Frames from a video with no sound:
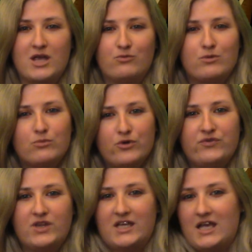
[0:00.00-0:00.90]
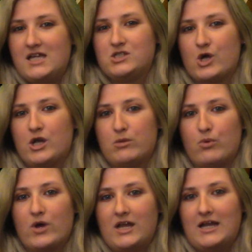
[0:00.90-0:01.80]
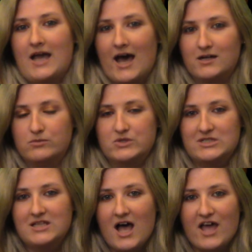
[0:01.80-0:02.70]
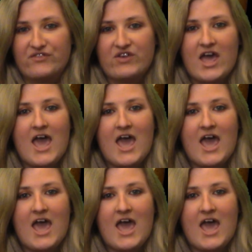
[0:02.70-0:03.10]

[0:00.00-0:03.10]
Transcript: it removed the key turning point in Hannibal's life.